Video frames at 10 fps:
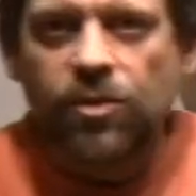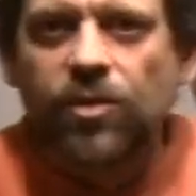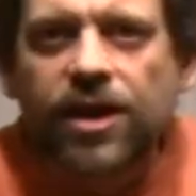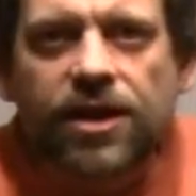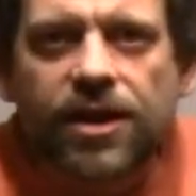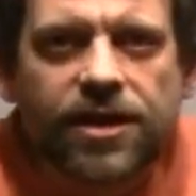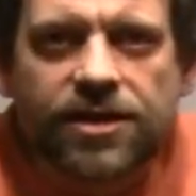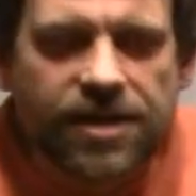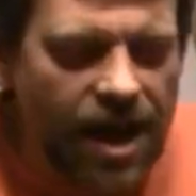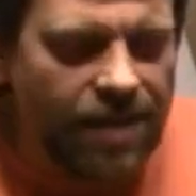it really
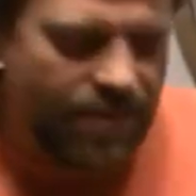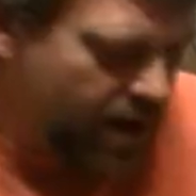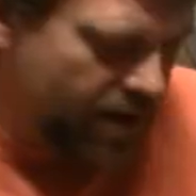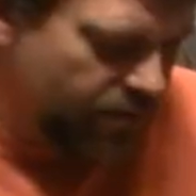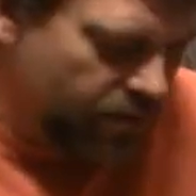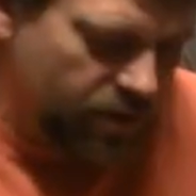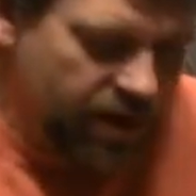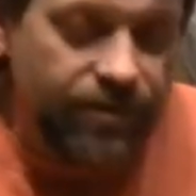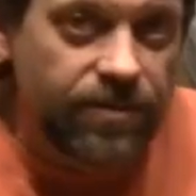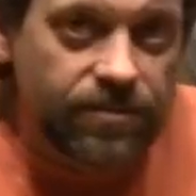is not
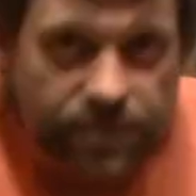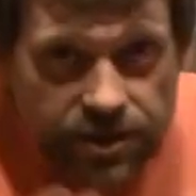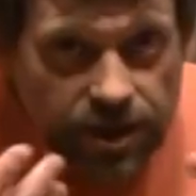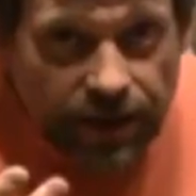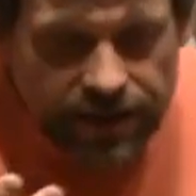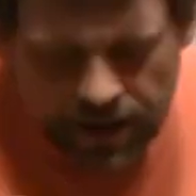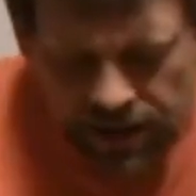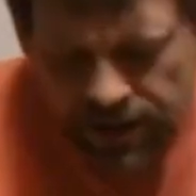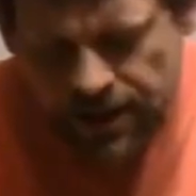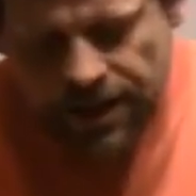painful, even to my
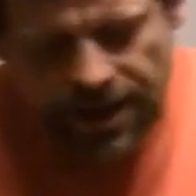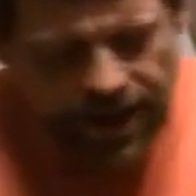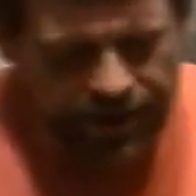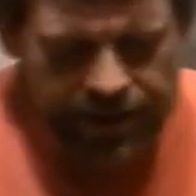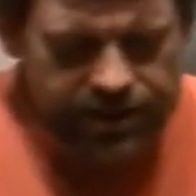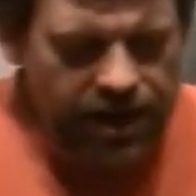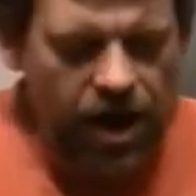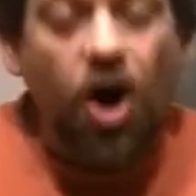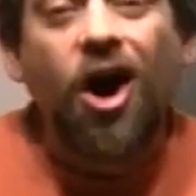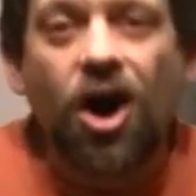tongue, and that it's
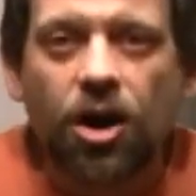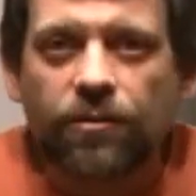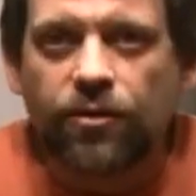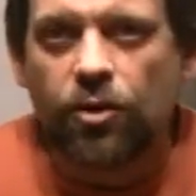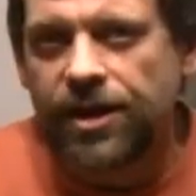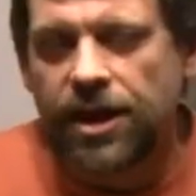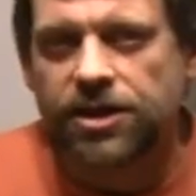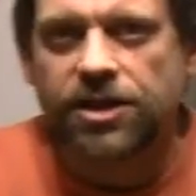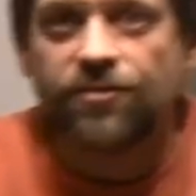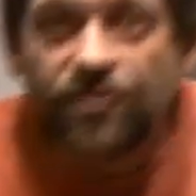not harmful
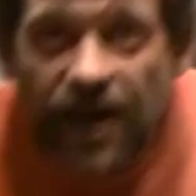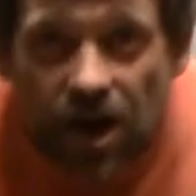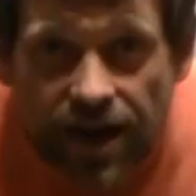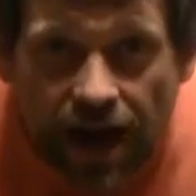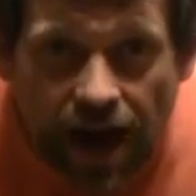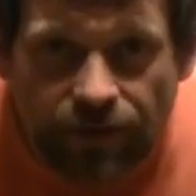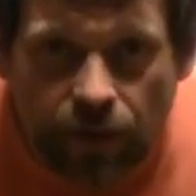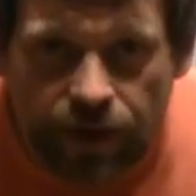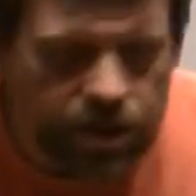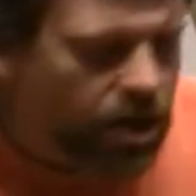because it's very high
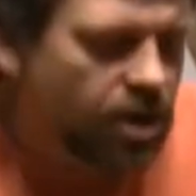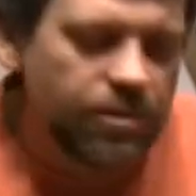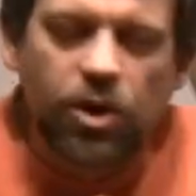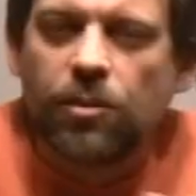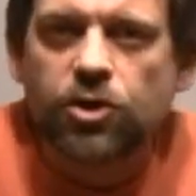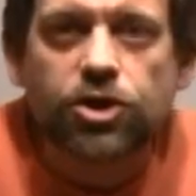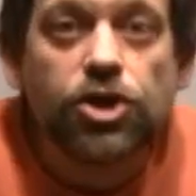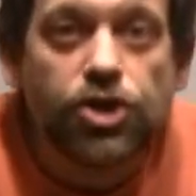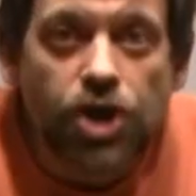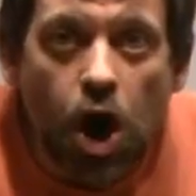voltage, but
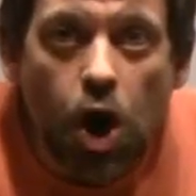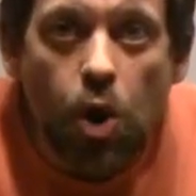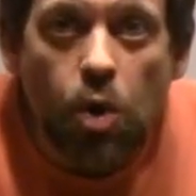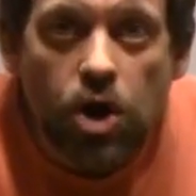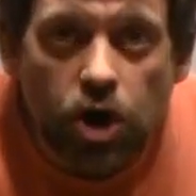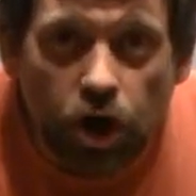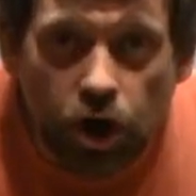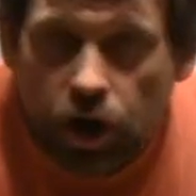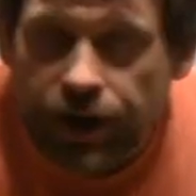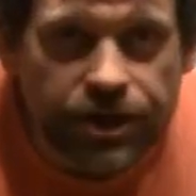almost no
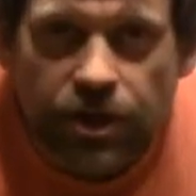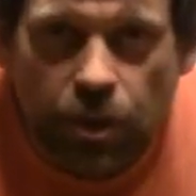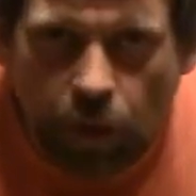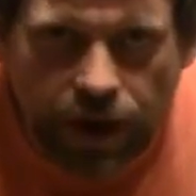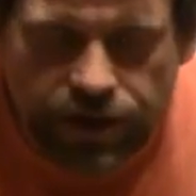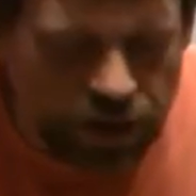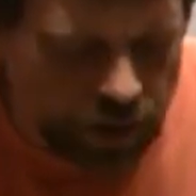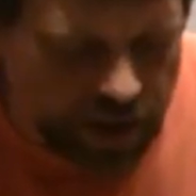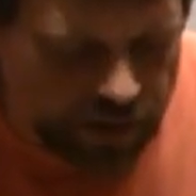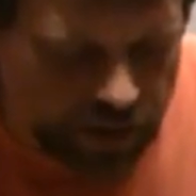current
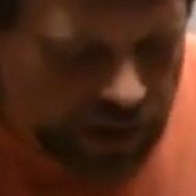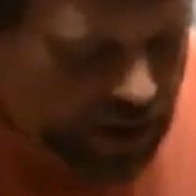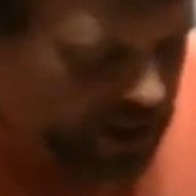whatsoever.